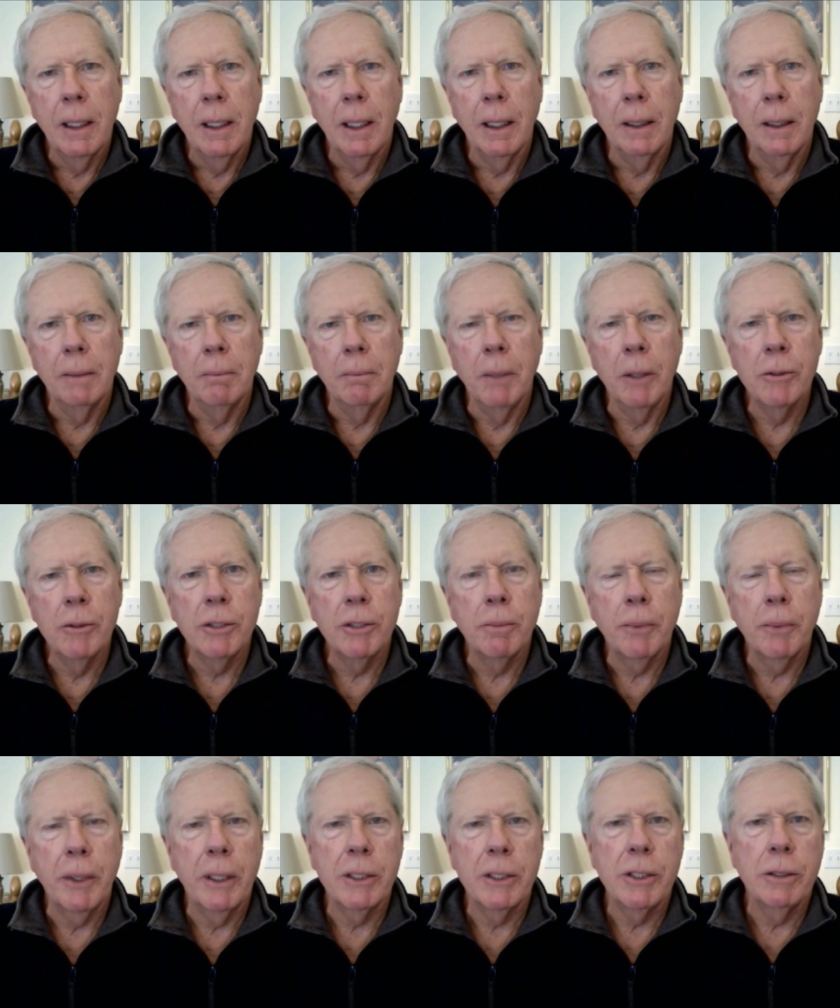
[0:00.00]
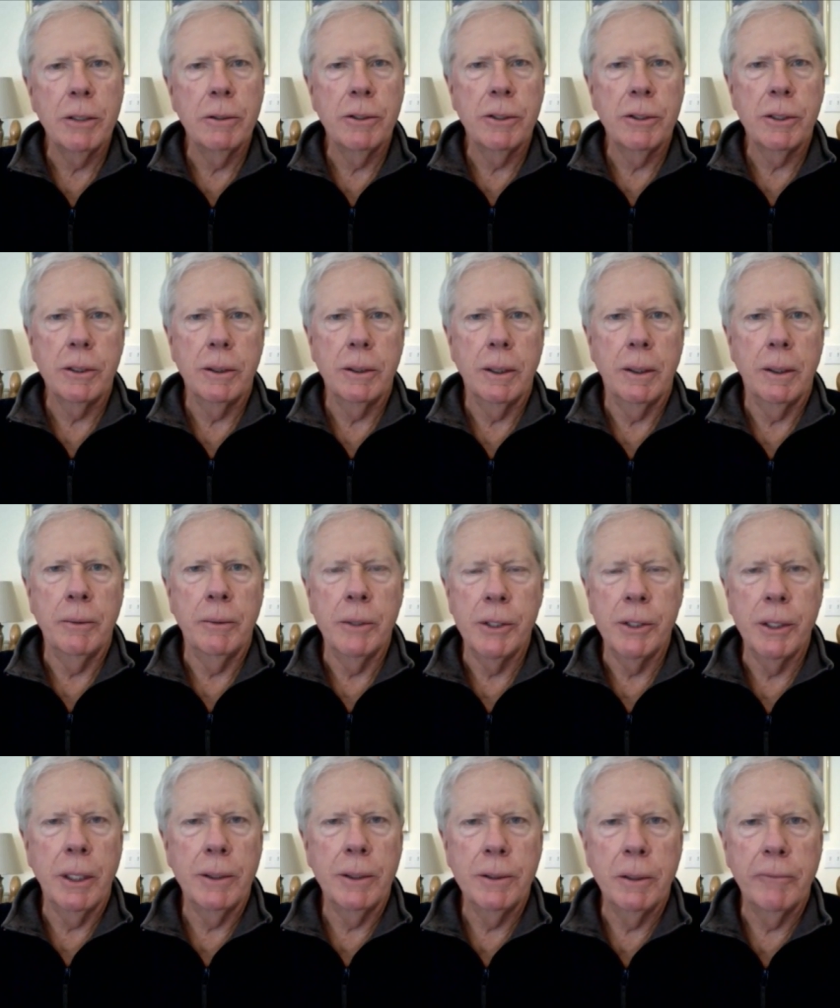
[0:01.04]
Uh, most depressions uh,
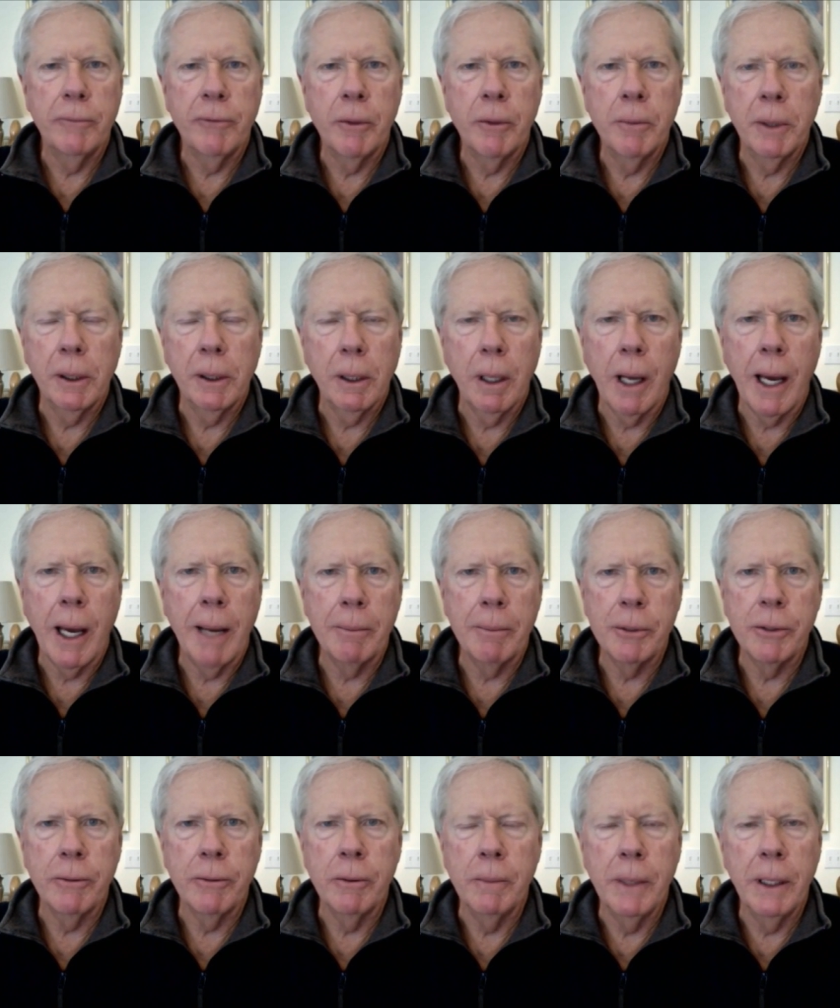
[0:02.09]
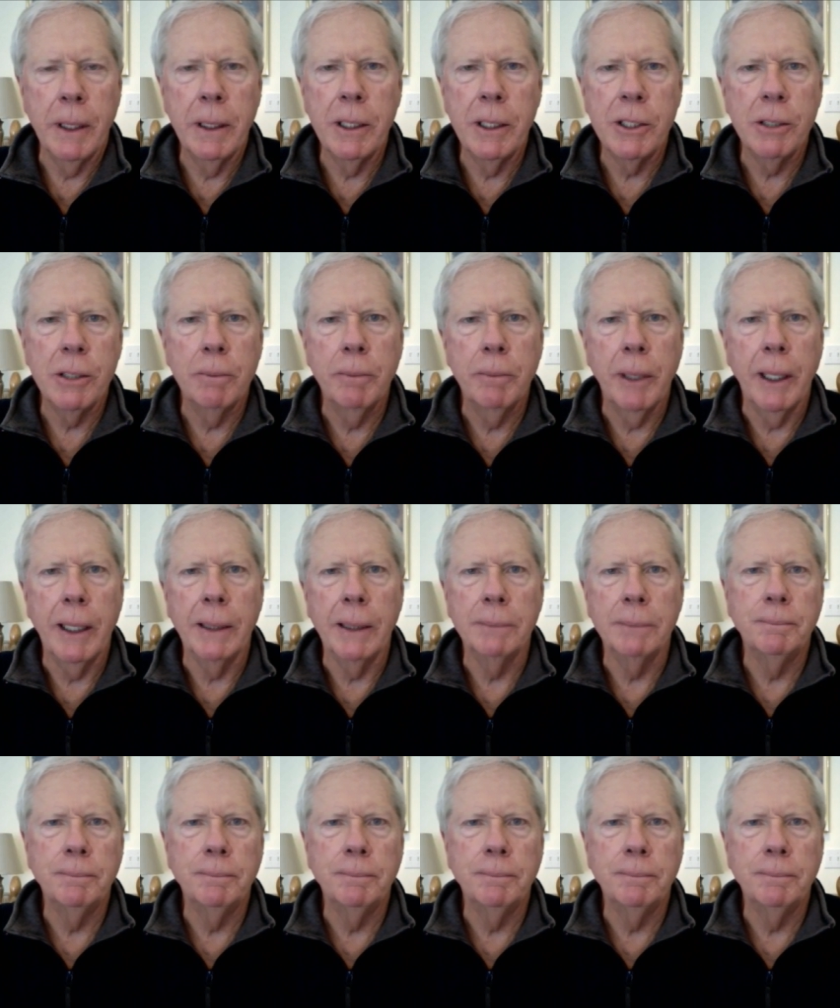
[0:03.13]
resulted from a collapse of the money supply